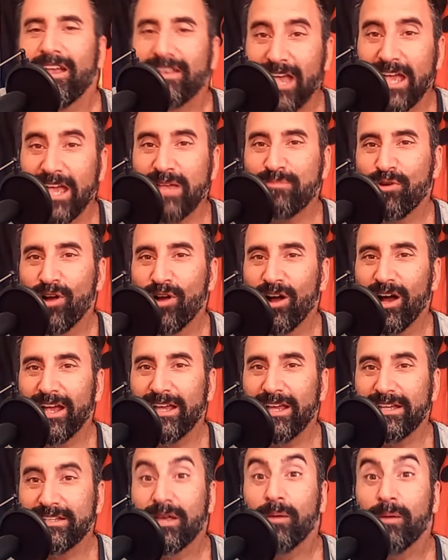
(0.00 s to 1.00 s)
Gay
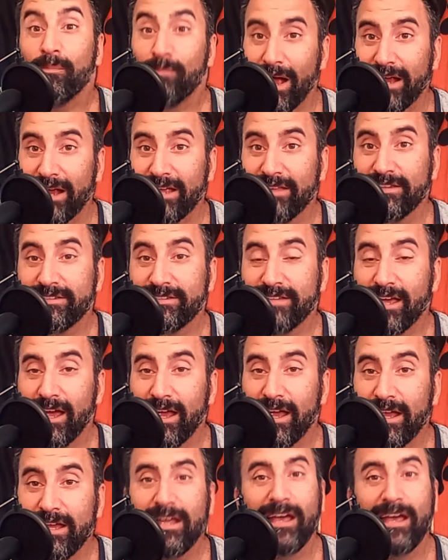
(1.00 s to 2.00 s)
Pride back in the
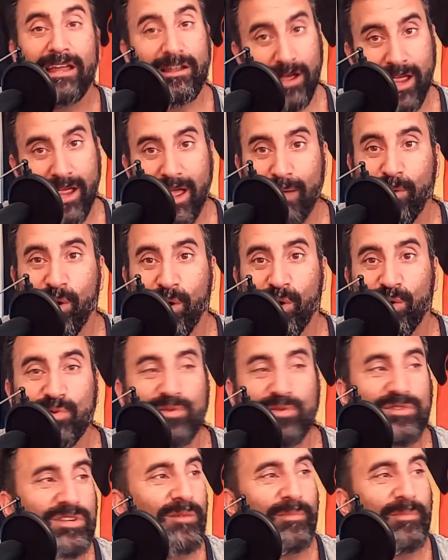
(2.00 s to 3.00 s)
day, and I am
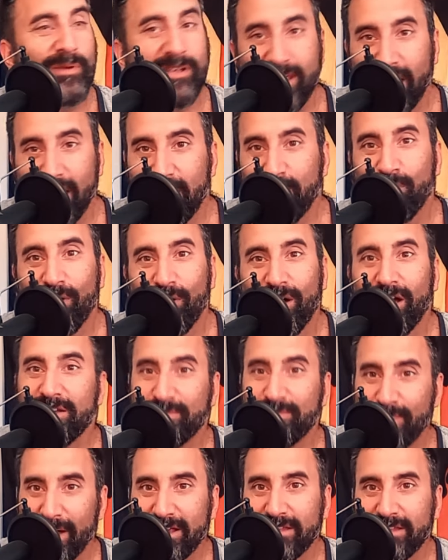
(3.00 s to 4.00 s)
old, but Gay
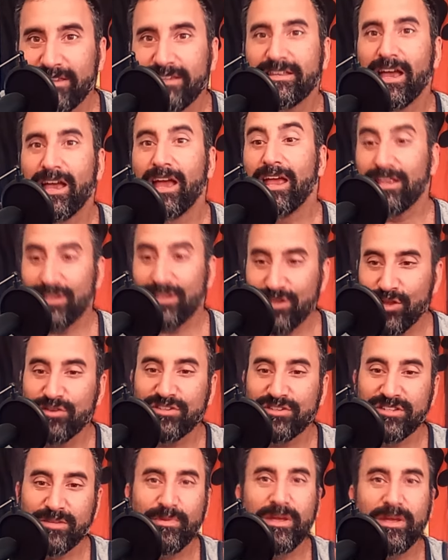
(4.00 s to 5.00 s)
Pride back in the day
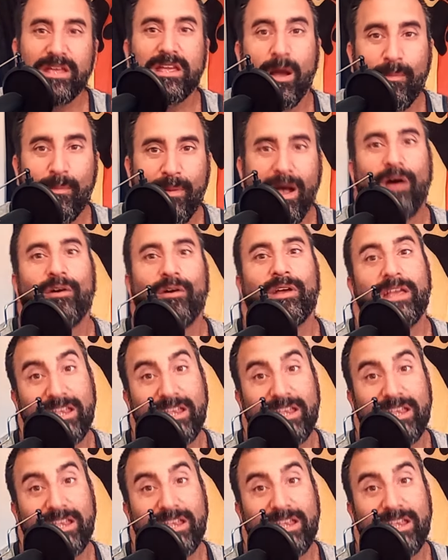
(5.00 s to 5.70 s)
used to be about